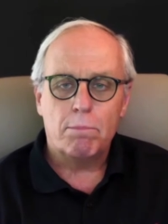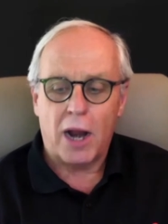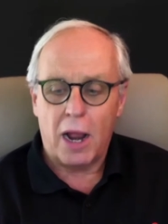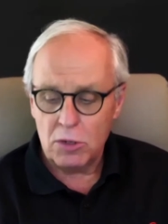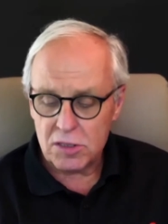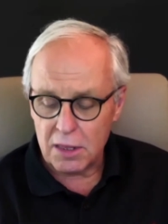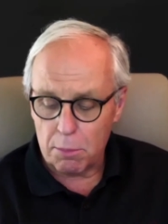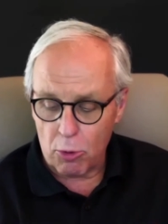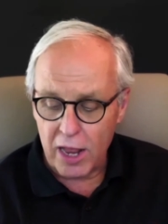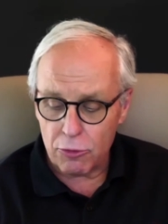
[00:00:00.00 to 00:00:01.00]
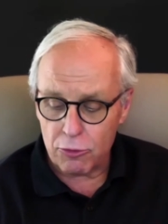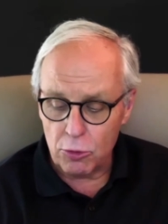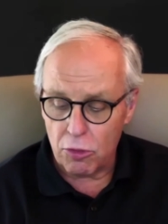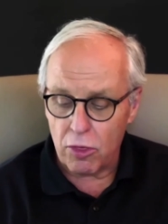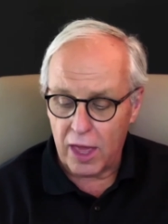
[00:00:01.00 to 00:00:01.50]
But I would say the
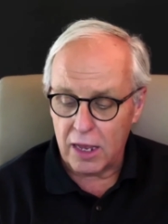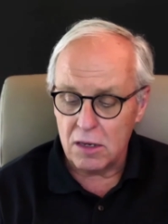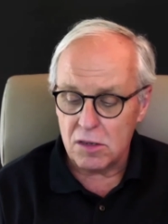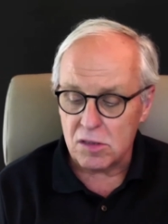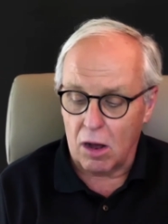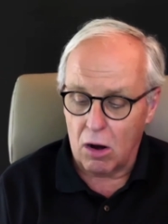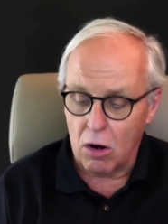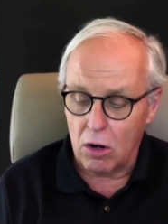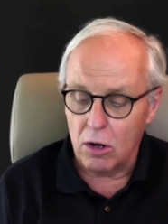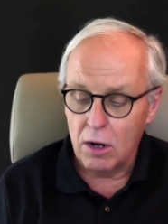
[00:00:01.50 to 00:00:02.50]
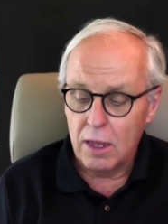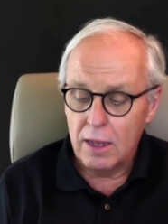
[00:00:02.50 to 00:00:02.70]
breakthrough things are